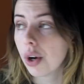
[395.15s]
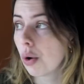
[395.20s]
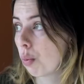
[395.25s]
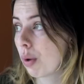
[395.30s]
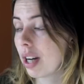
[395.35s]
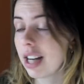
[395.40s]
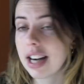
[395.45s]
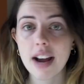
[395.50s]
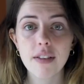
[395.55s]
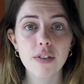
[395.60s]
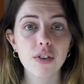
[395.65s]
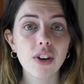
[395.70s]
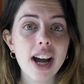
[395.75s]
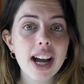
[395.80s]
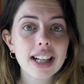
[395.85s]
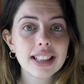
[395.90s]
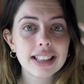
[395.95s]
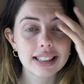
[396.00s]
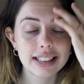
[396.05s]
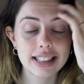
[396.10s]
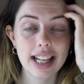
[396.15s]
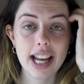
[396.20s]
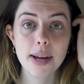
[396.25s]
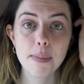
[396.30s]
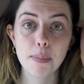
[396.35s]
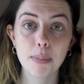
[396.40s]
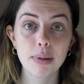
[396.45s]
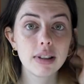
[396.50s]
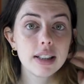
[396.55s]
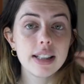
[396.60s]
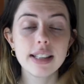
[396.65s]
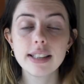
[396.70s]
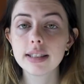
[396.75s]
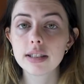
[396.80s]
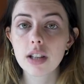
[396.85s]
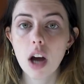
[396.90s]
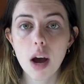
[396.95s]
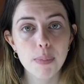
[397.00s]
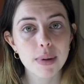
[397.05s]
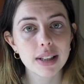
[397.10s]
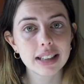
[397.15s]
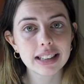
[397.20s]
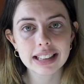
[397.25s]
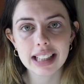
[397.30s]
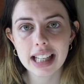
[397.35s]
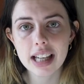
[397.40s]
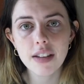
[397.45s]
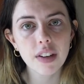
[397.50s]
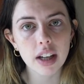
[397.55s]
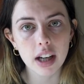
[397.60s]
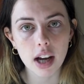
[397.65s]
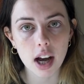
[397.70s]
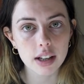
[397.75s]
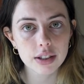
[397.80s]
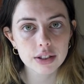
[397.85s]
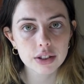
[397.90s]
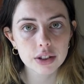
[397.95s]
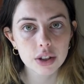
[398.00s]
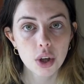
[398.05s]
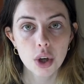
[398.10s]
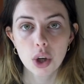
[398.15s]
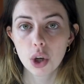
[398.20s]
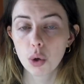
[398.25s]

We never had to say, please stop enslaving us.